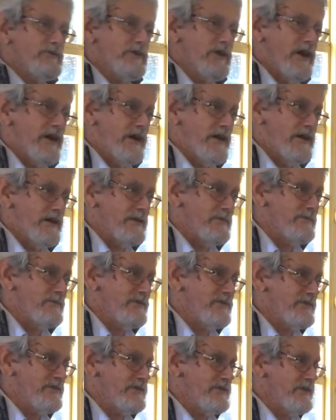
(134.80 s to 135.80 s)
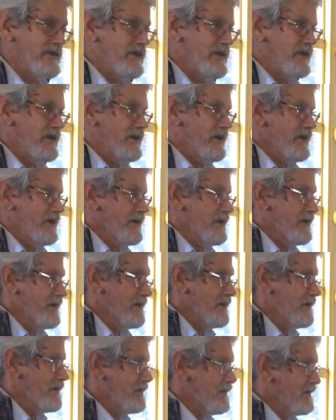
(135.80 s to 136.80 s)
times
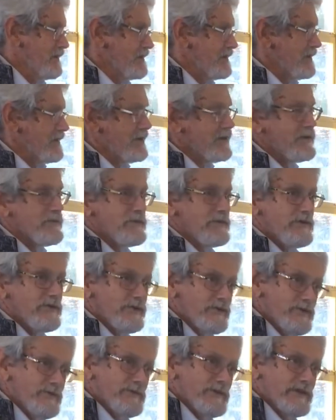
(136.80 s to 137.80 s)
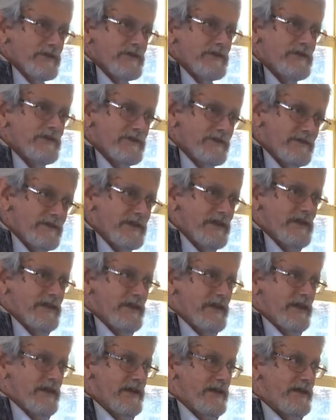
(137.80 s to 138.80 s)
the human
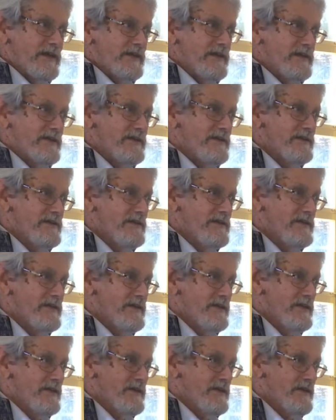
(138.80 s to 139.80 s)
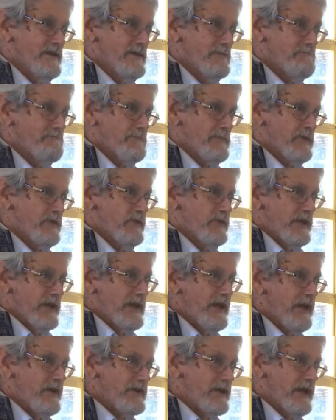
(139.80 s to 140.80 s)
DNA. So in
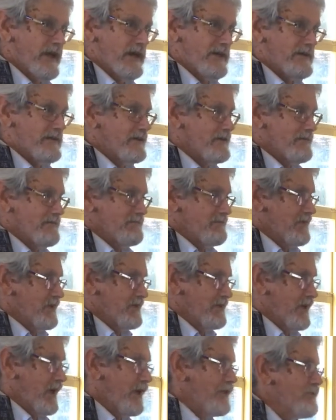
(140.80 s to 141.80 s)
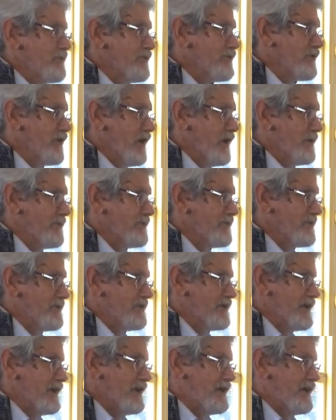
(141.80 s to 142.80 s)
our gut, there's 100 times the
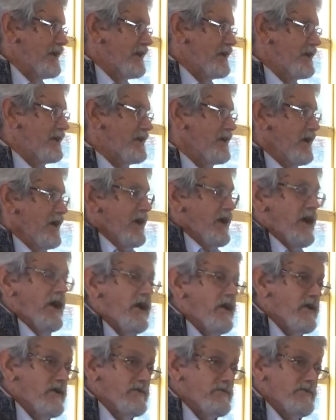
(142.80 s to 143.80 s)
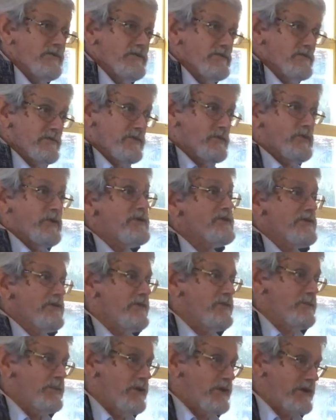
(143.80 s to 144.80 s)
DNA of the rest of
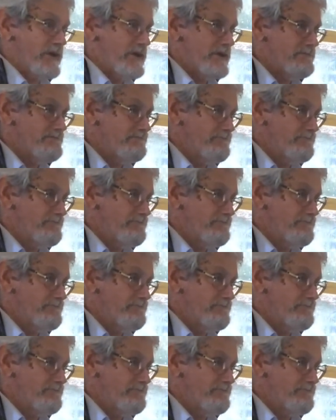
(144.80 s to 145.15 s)
the body.